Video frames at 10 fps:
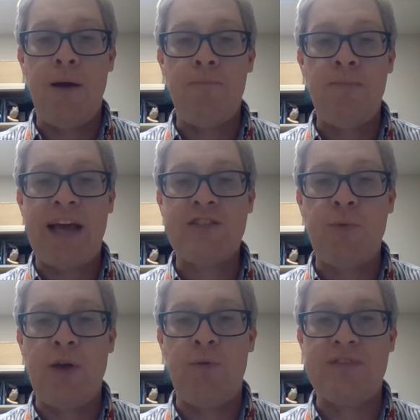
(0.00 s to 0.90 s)
Next
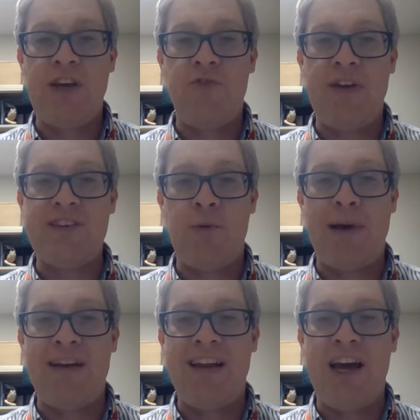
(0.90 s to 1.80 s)
week, we'll see a video
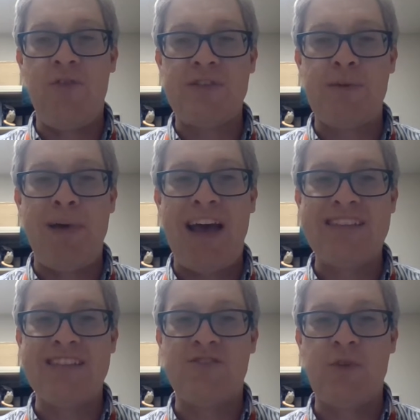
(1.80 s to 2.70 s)
about life as a
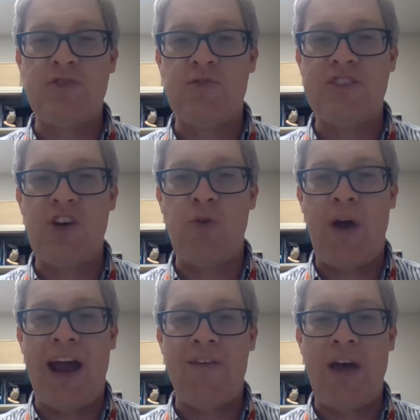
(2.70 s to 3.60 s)
peasant, which will show
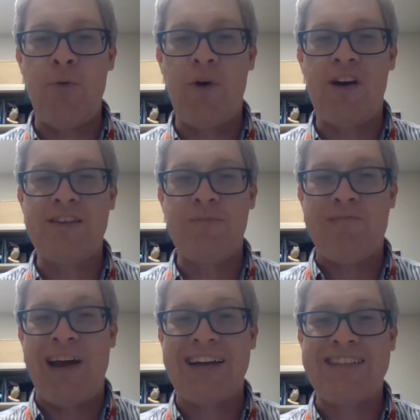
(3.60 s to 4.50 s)
how that worked in
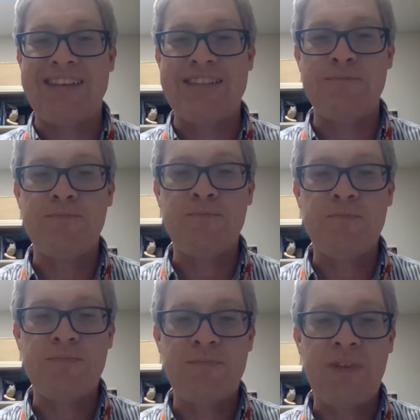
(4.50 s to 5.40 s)
practice.
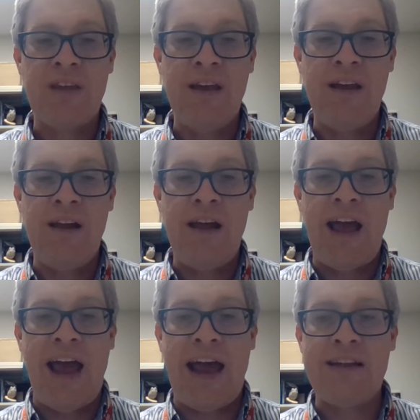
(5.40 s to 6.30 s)

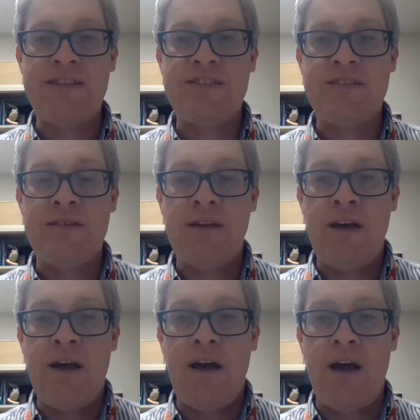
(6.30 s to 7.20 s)
And
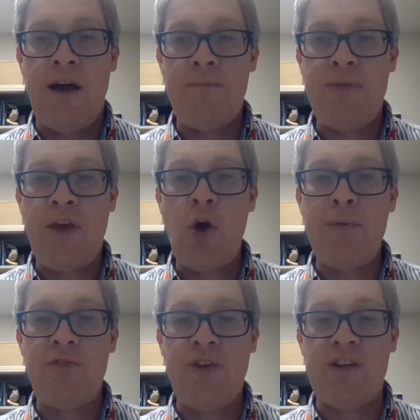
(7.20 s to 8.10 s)
the
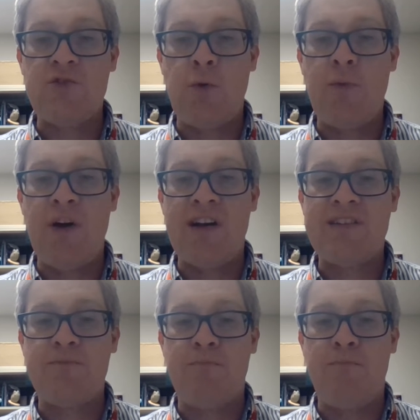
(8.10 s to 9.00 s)
open fields were
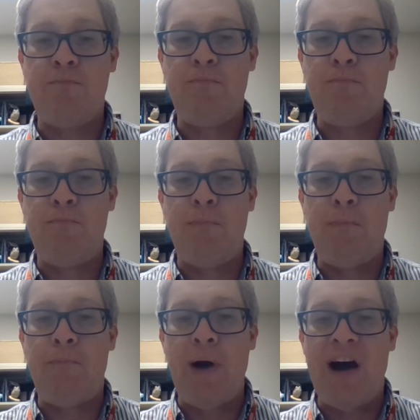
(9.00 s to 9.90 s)
worked
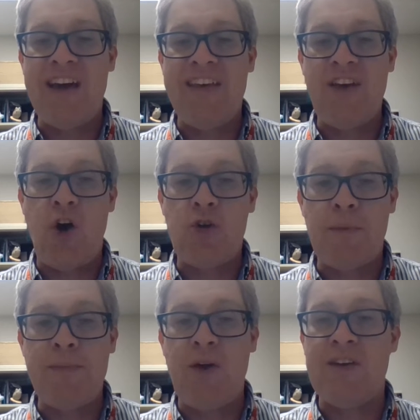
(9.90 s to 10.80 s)
by the whole
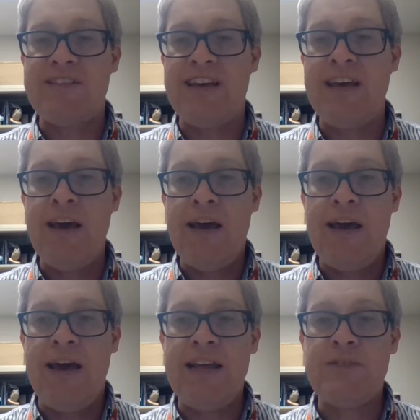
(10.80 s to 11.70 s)
community.
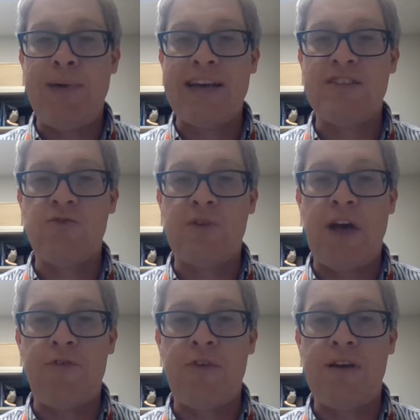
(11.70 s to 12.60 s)
Each peasant would
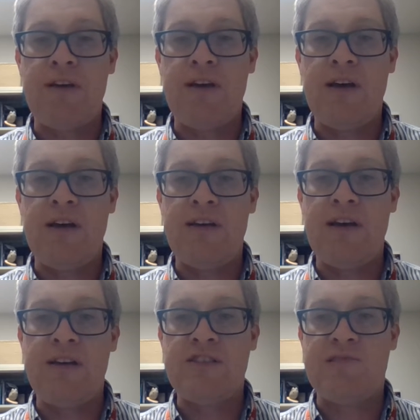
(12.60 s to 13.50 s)
have
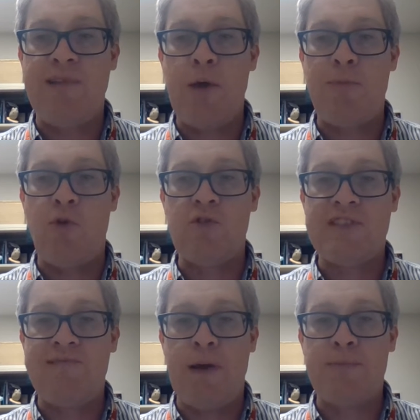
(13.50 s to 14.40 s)
a strip or
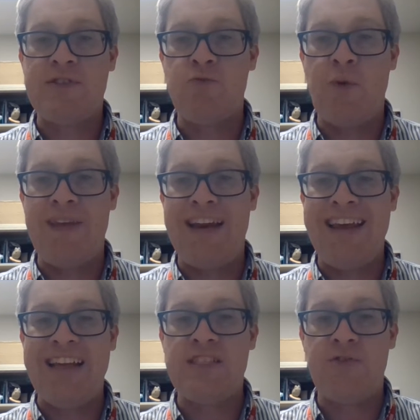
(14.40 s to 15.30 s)
strips within
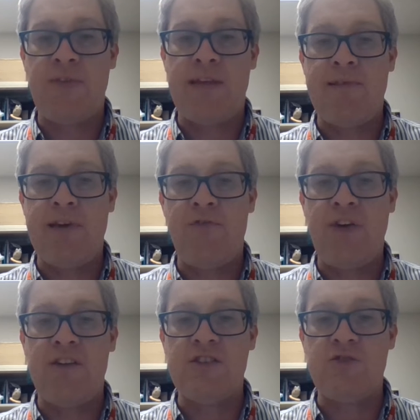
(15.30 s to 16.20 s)
each 3
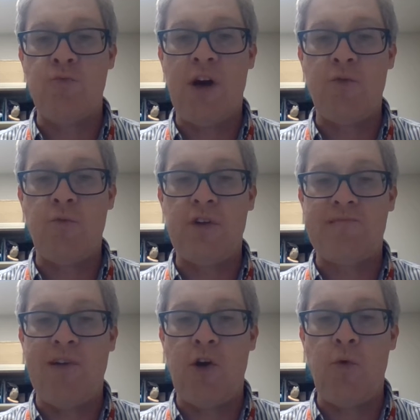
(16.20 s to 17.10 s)
fields. One would
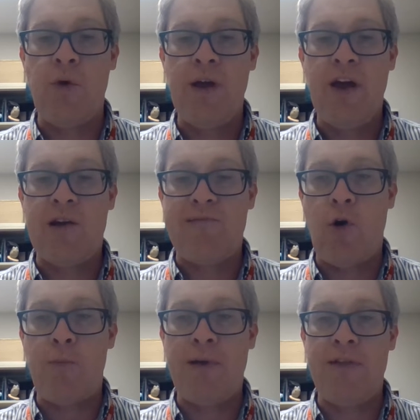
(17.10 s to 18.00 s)
grow a
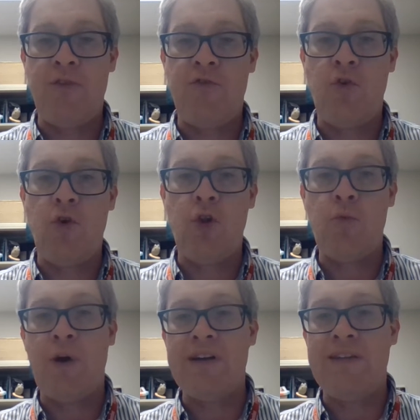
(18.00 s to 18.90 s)
crop in the
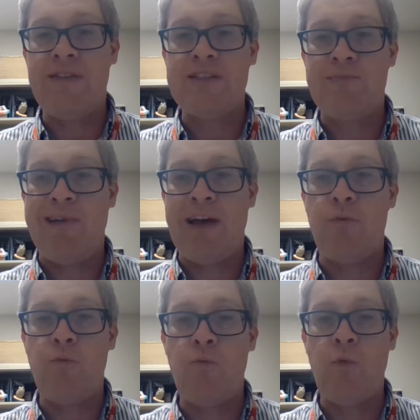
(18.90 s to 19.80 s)
fall, one in the
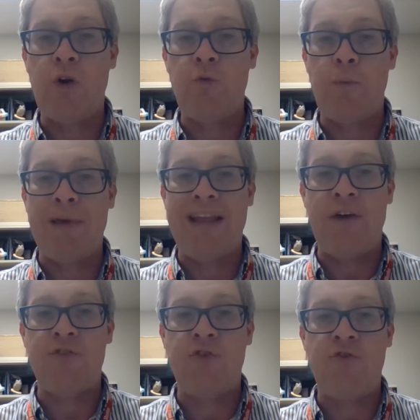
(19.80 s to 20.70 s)
spring, one would be
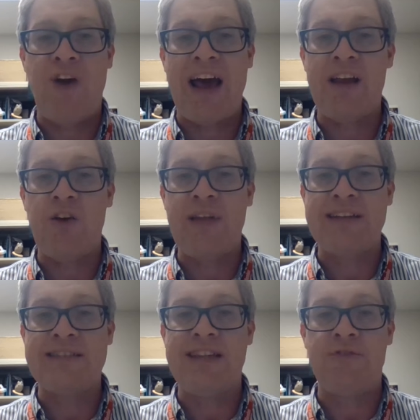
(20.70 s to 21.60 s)
left fallow,
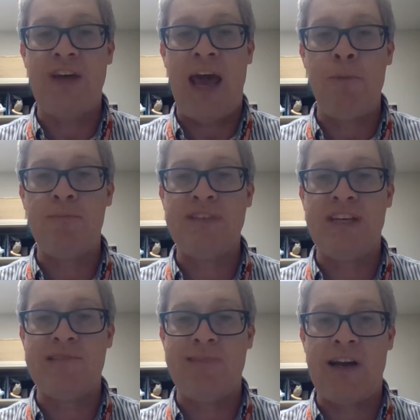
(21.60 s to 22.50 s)
that is left
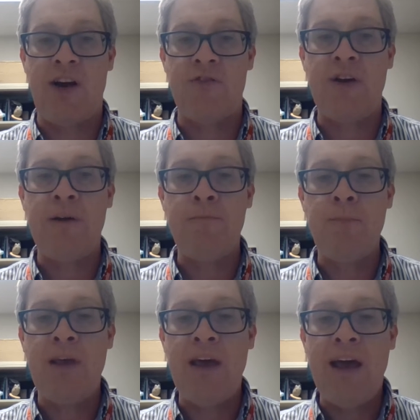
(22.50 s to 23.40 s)
empty to recover.
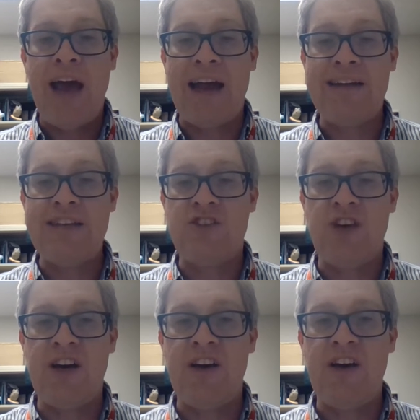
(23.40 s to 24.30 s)
And each
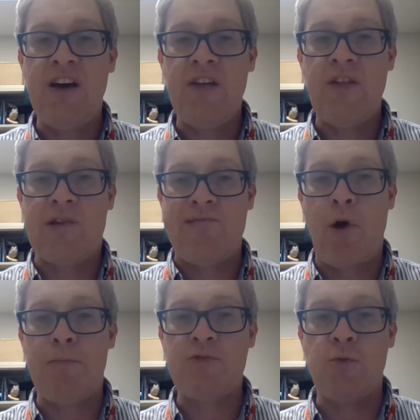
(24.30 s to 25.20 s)
year, the
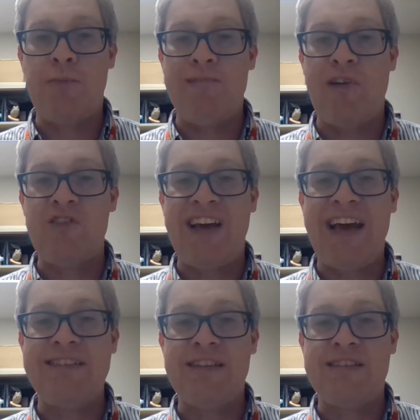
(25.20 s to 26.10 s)
crops would be
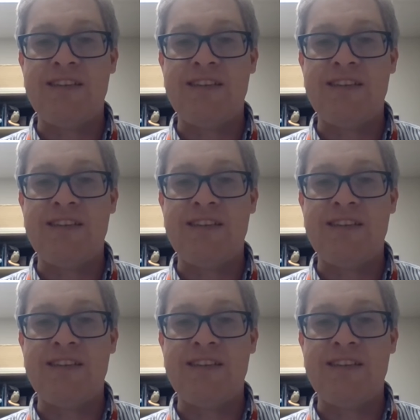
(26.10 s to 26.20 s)
rotated.